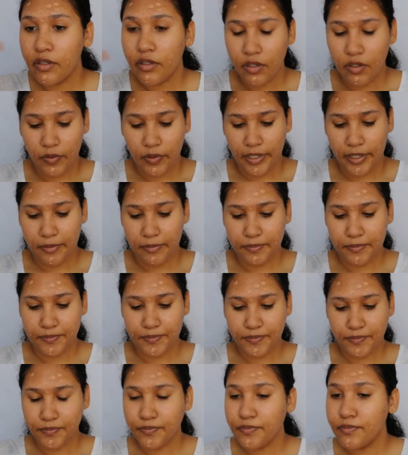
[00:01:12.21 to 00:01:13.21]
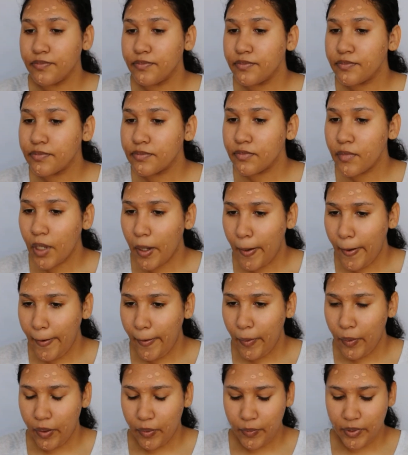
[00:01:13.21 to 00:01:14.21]
Okay.
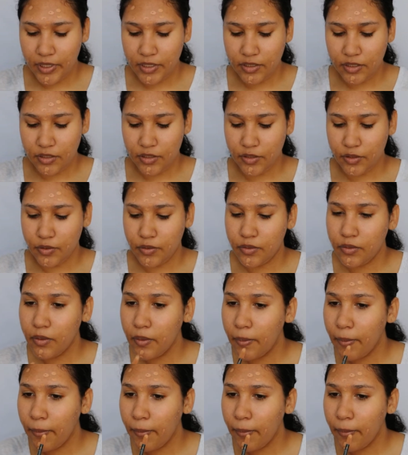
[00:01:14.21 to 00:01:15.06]
Oh, I wanted to do